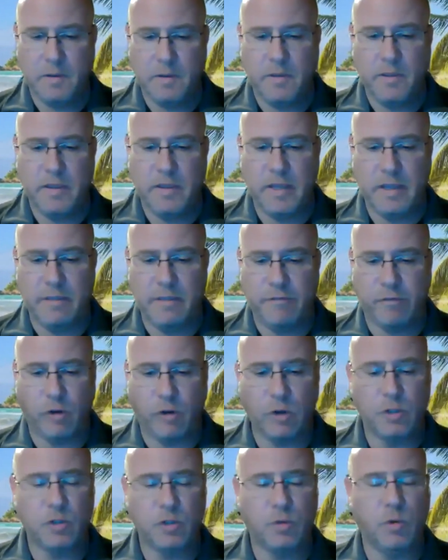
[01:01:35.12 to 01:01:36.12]
the
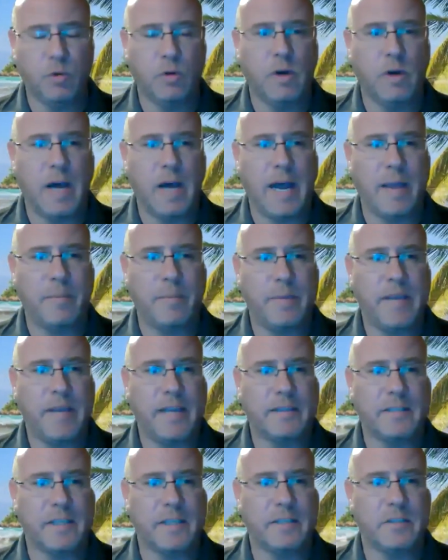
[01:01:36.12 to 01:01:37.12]
virtual
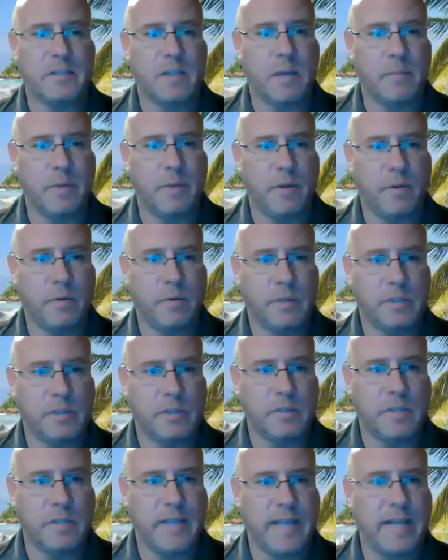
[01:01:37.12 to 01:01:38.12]
IPSSW, which
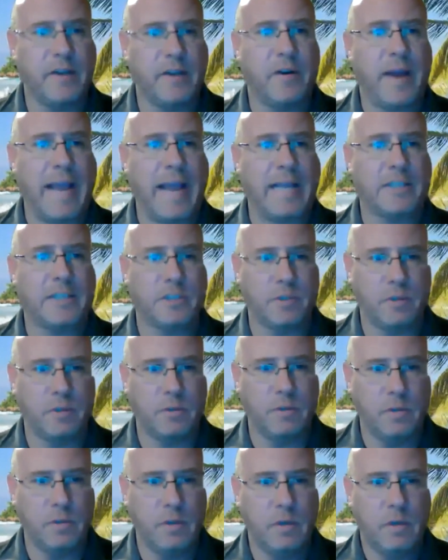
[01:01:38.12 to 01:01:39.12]
is the
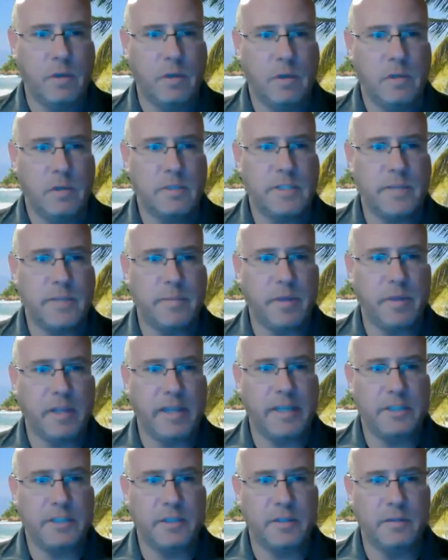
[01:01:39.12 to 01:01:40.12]
International
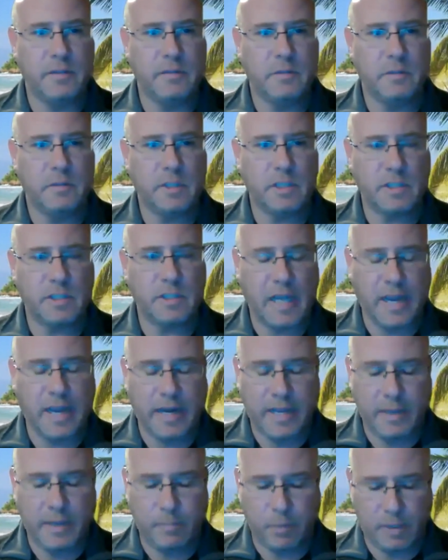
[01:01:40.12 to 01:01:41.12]
Simulation
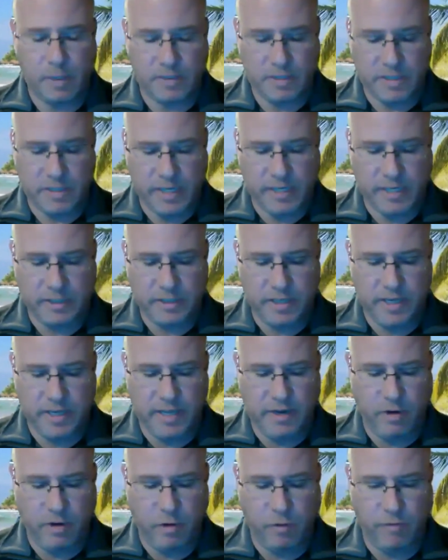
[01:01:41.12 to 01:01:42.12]
Society presentation
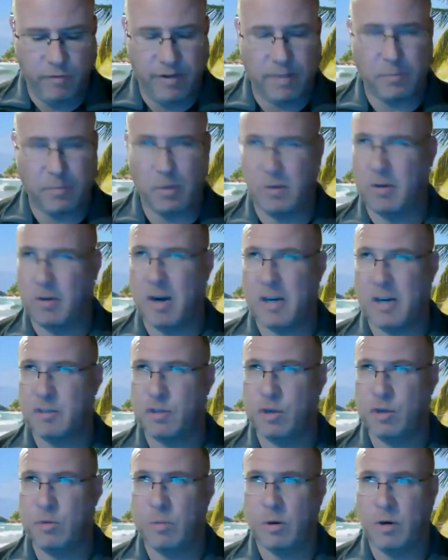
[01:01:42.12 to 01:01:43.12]
in November or
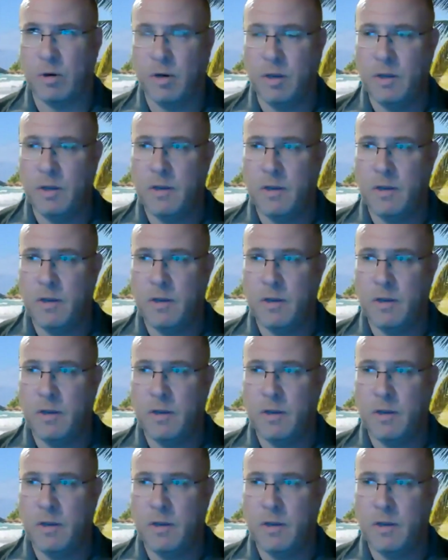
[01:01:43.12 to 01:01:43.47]
October,